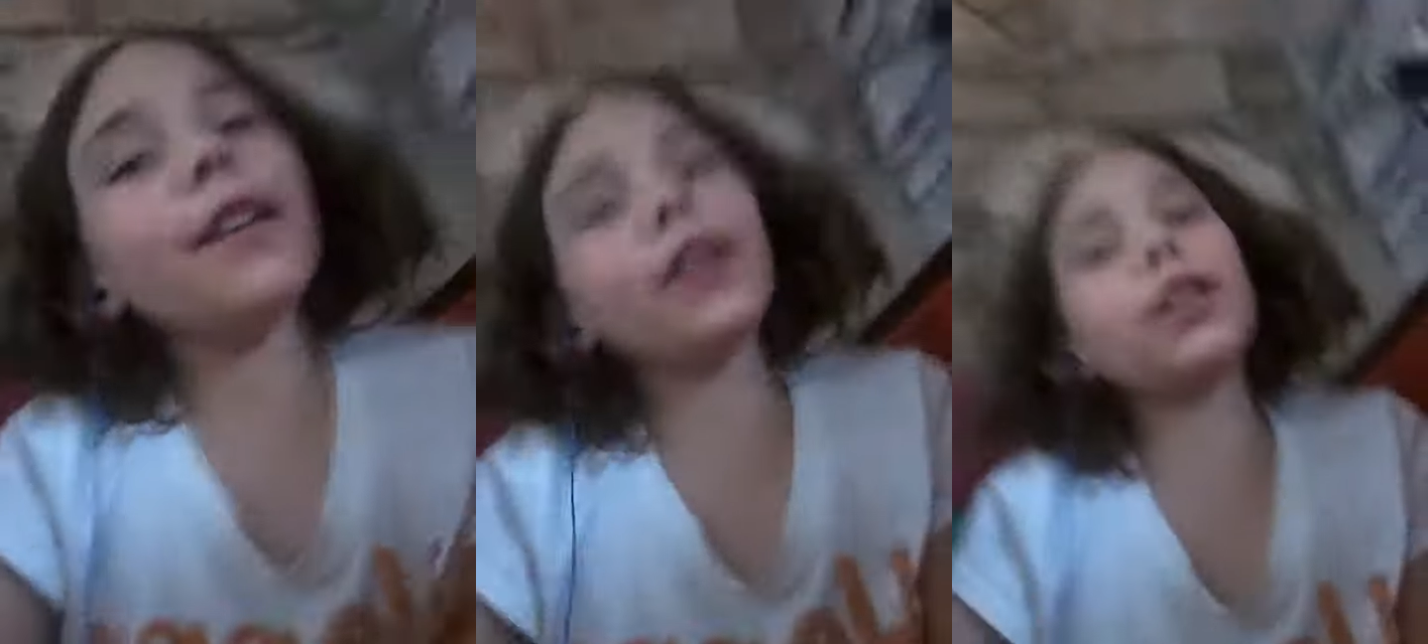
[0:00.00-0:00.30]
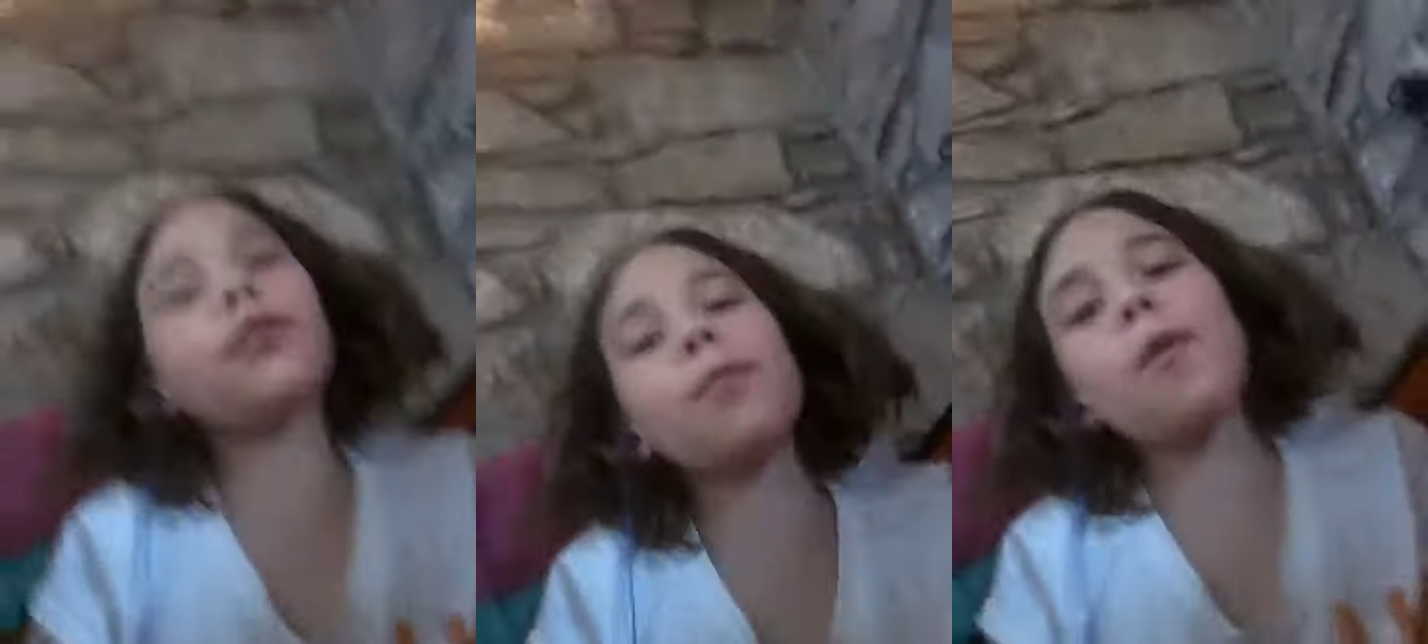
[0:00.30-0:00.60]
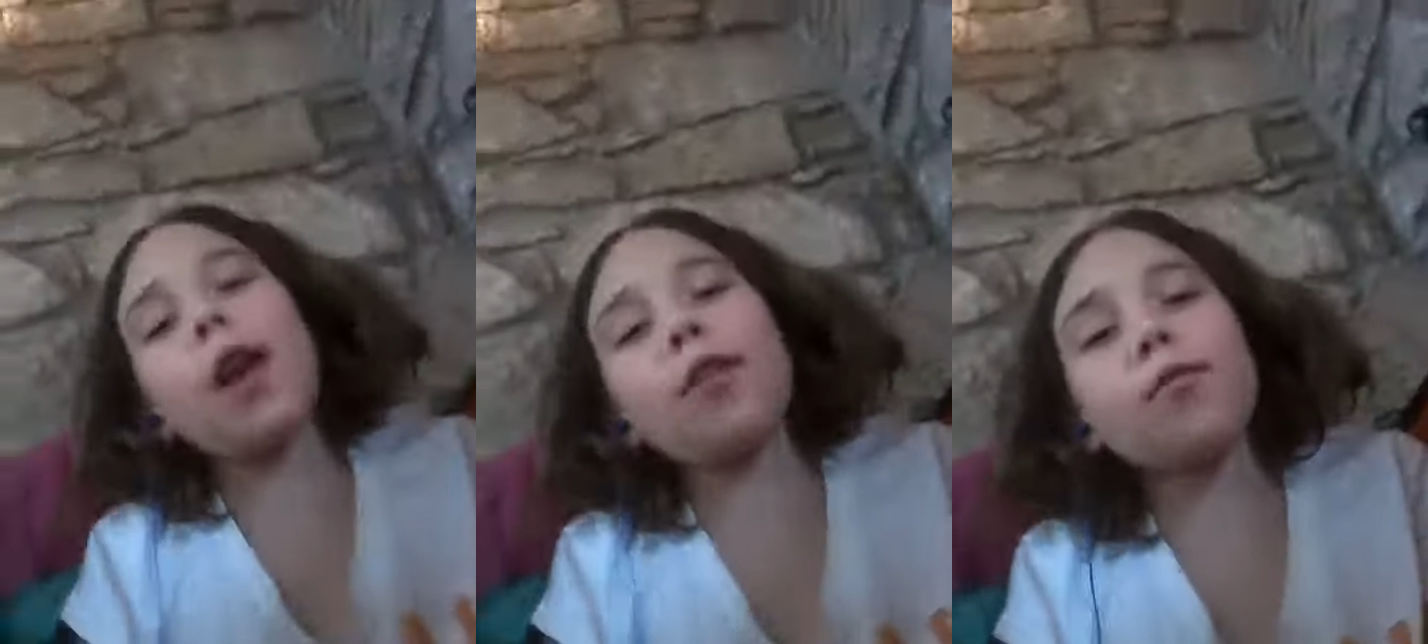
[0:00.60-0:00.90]
Thank you for
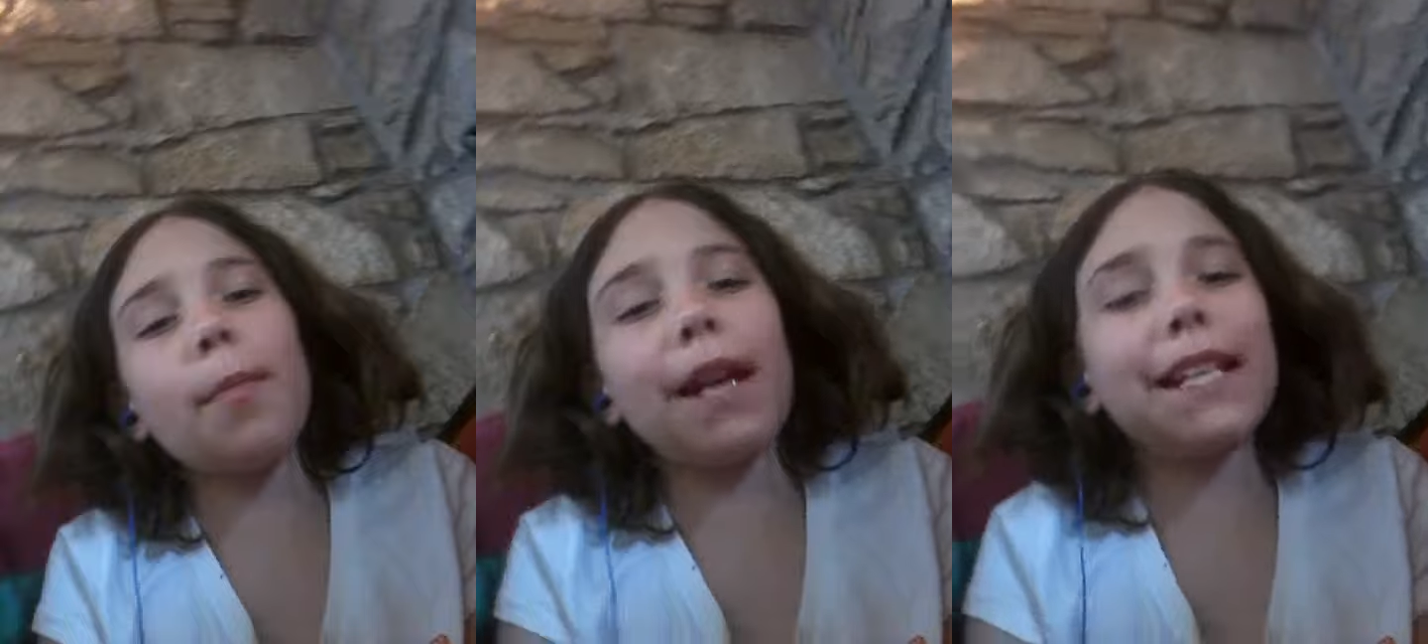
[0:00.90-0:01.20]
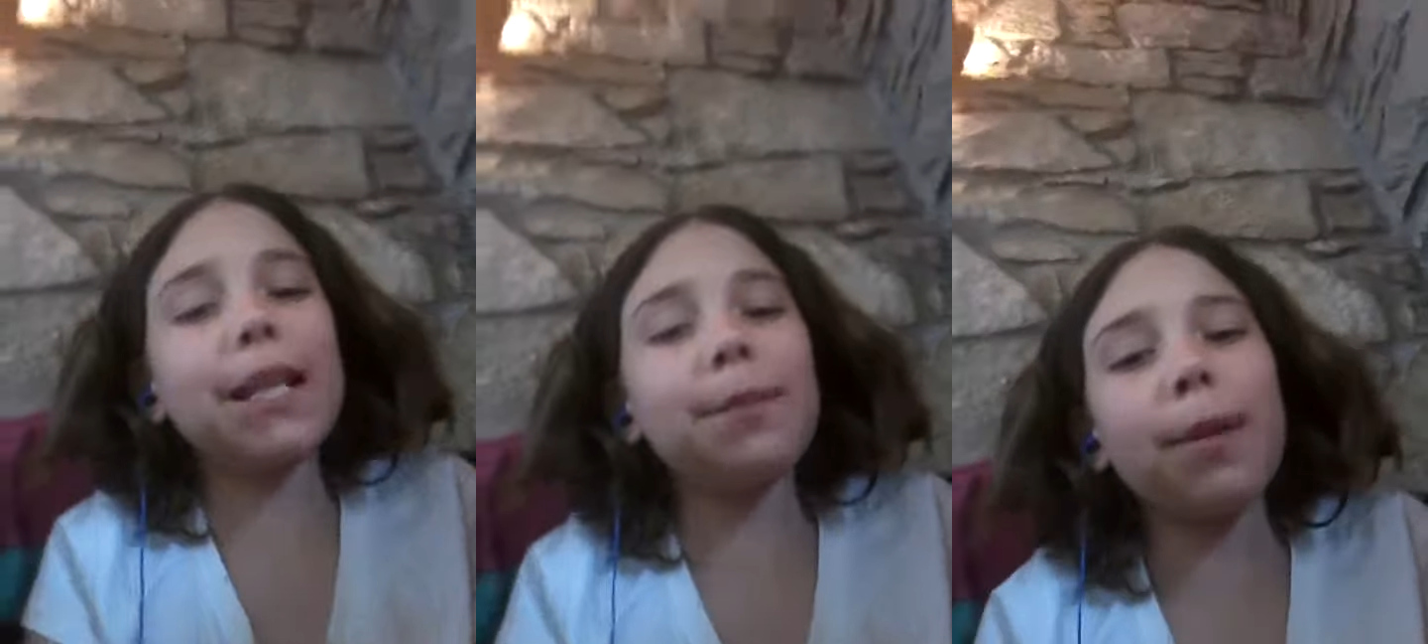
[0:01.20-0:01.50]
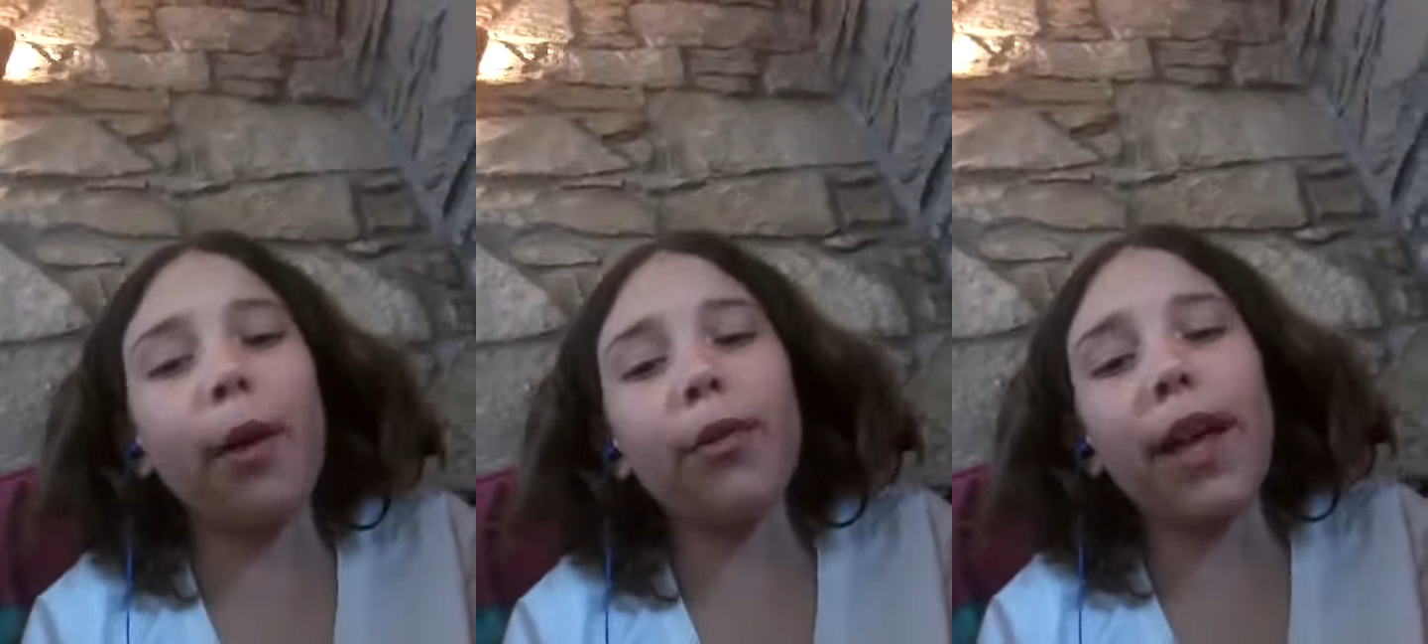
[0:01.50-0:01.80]
reminding me about